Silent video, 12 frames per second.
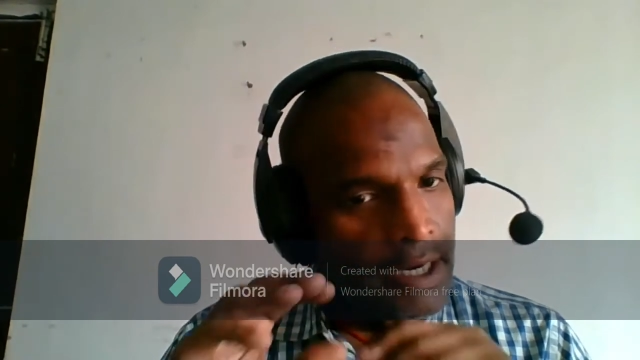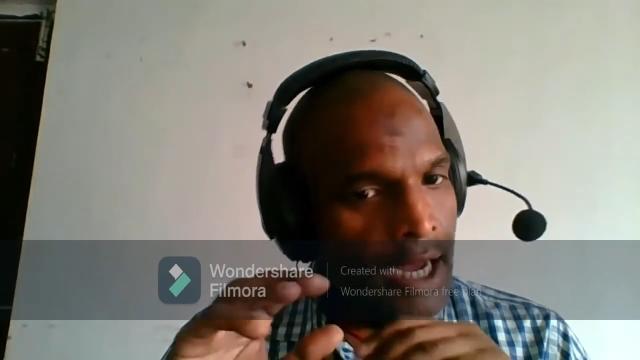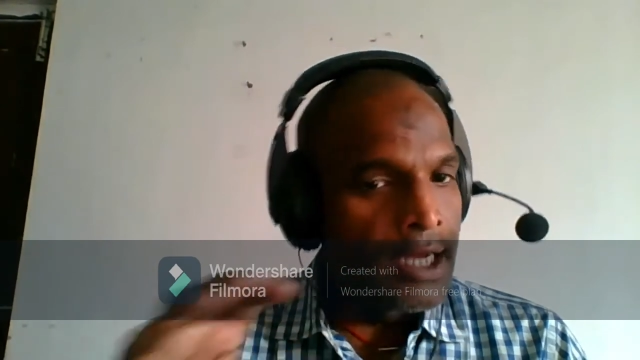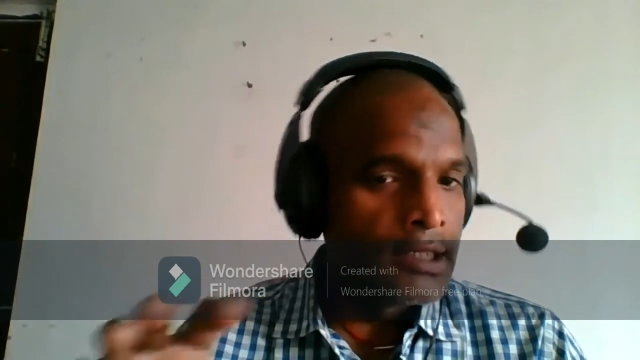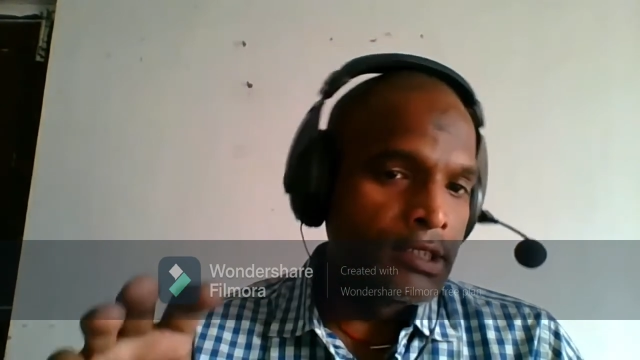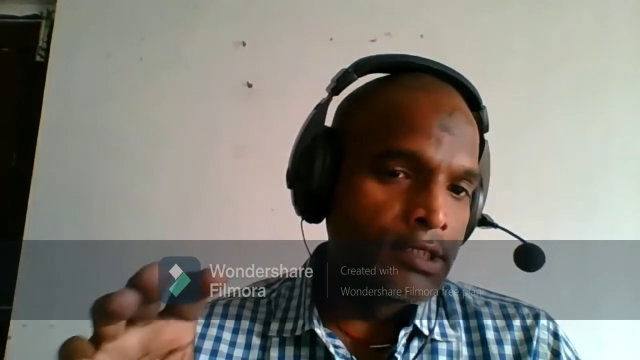
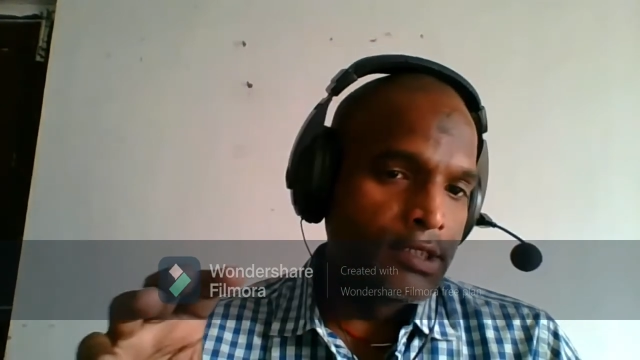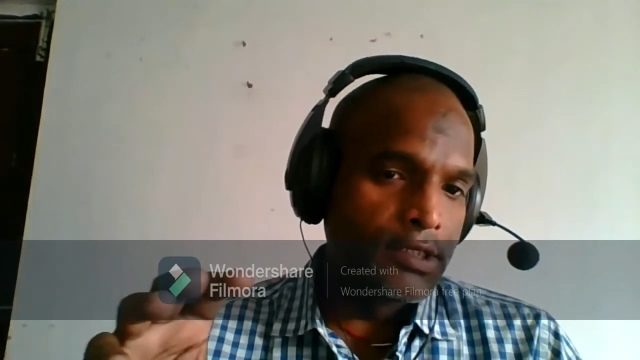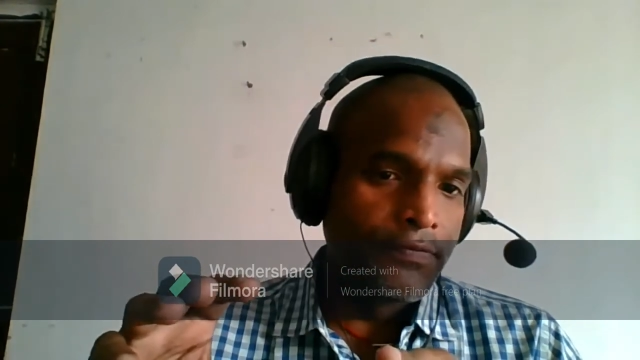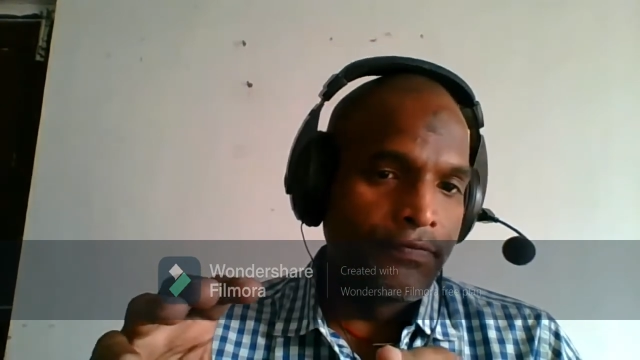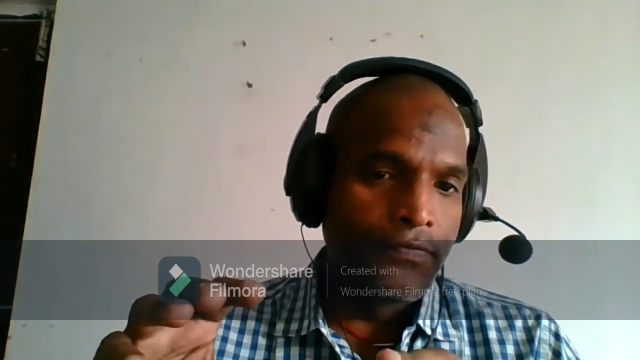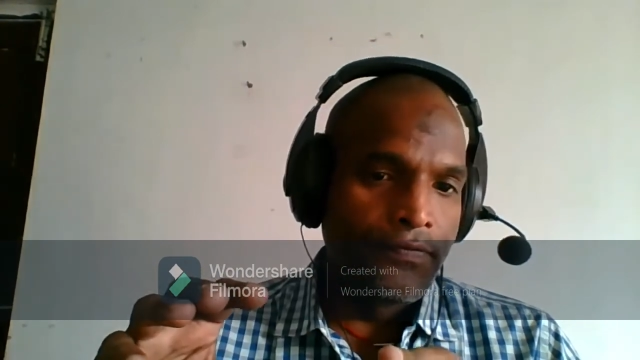
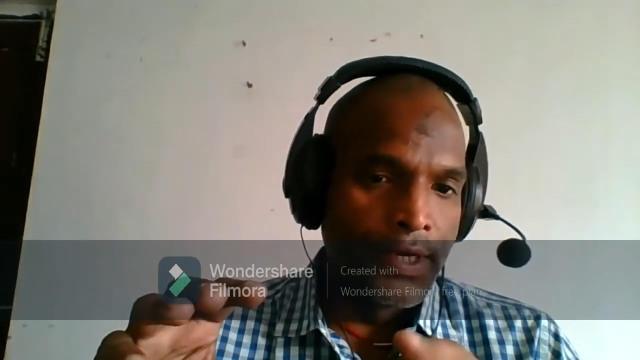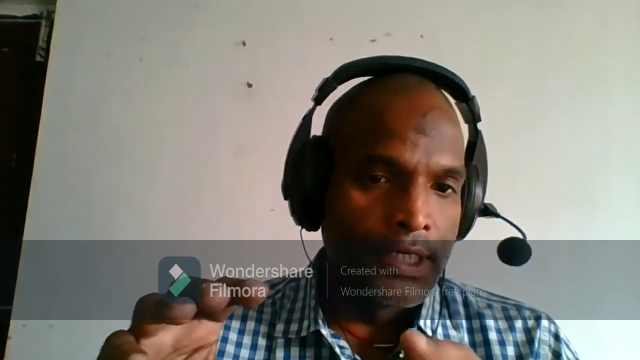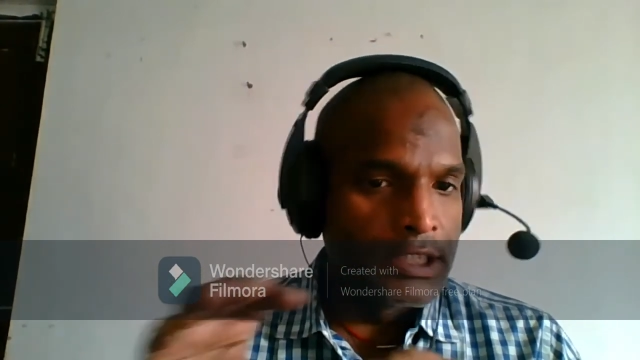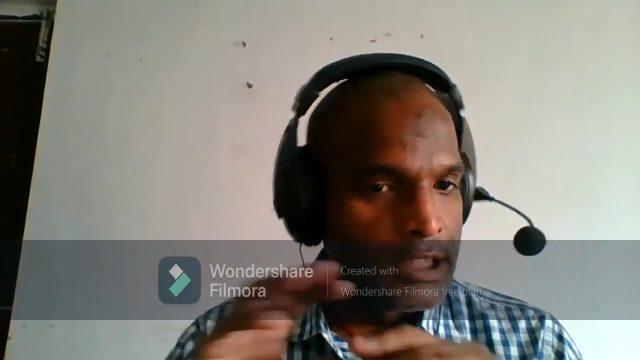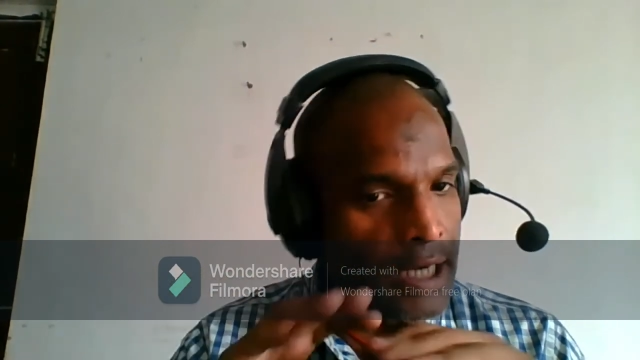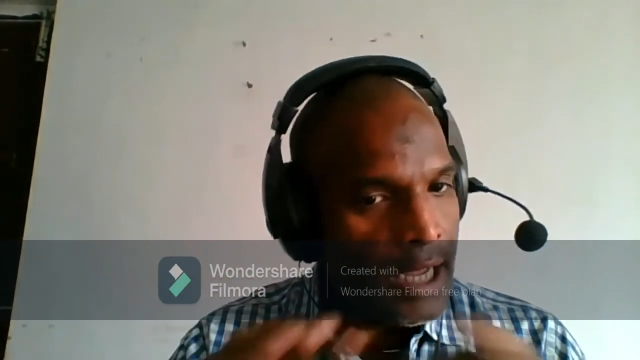dance
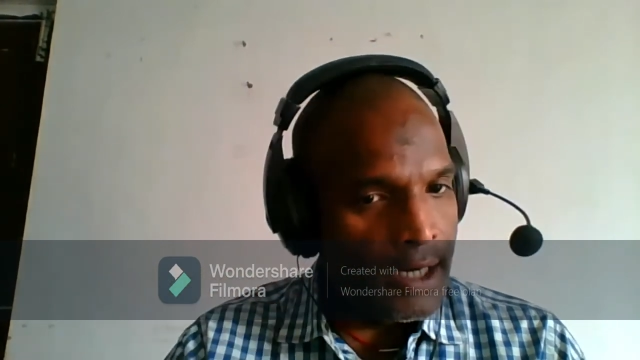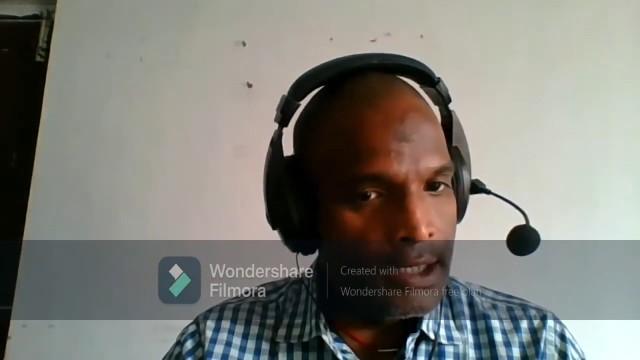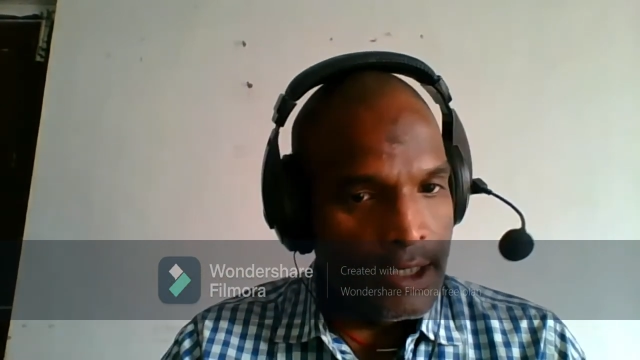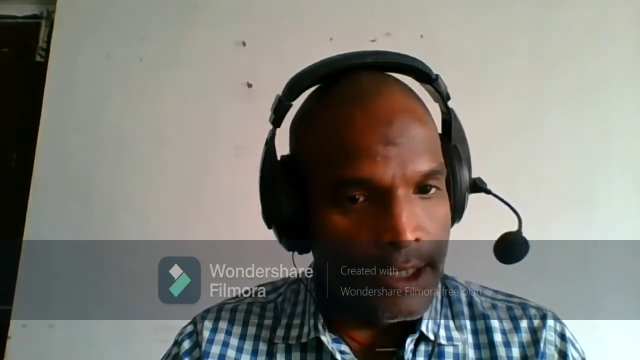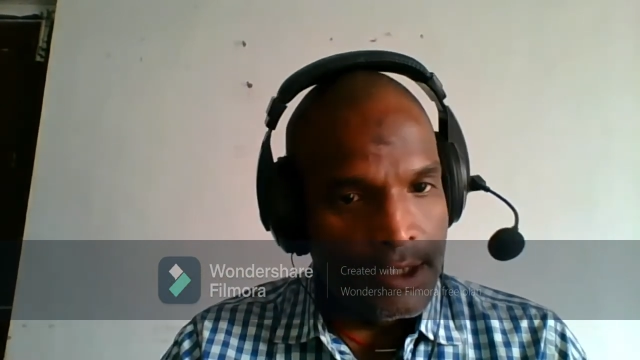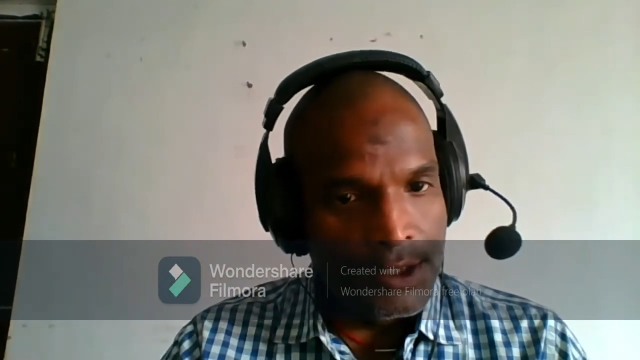
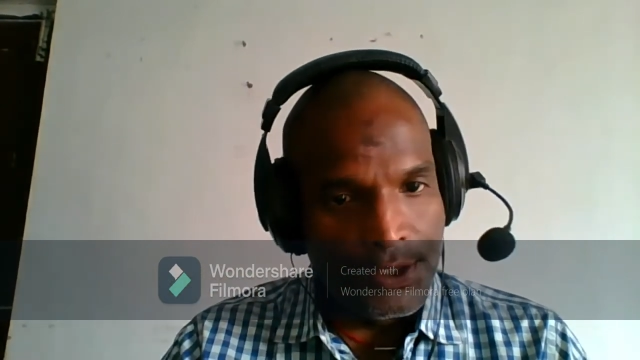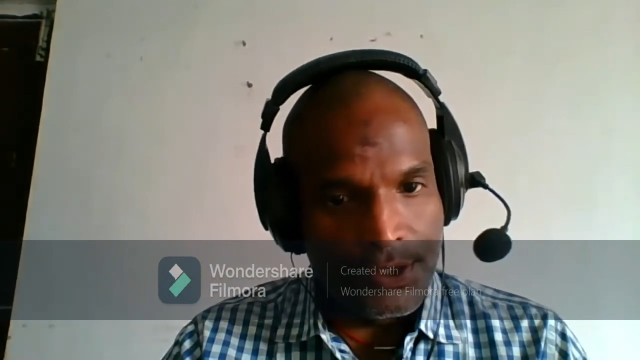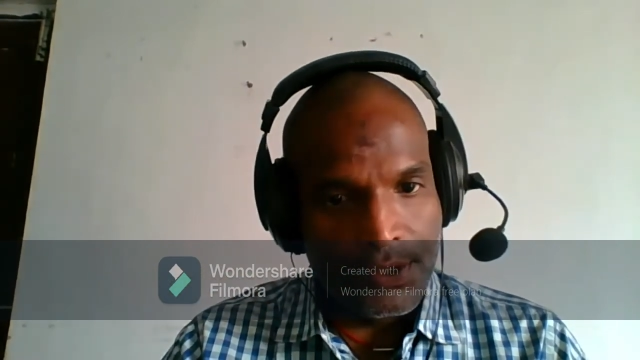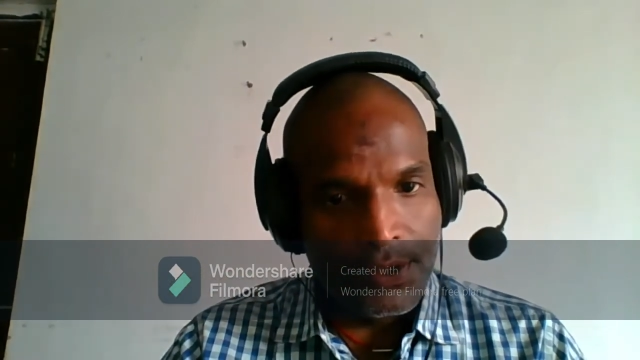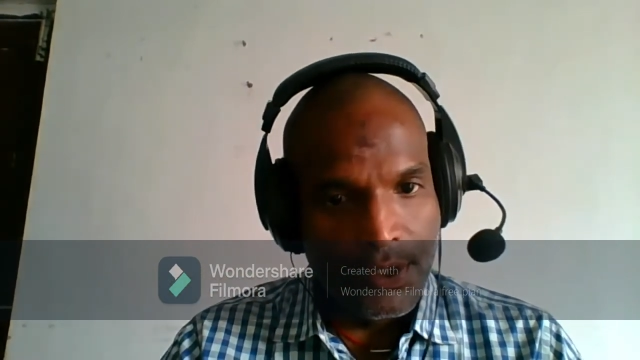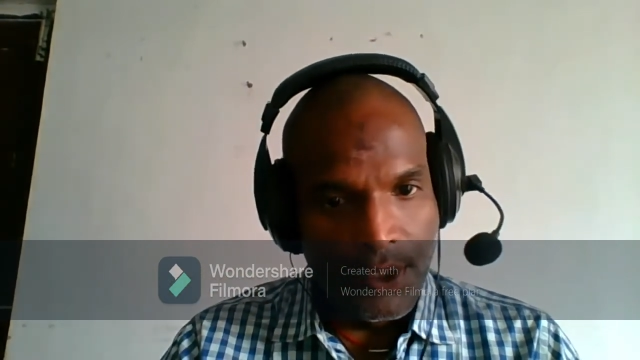
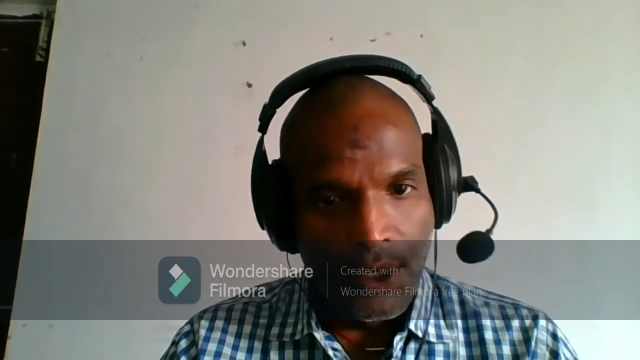functionalities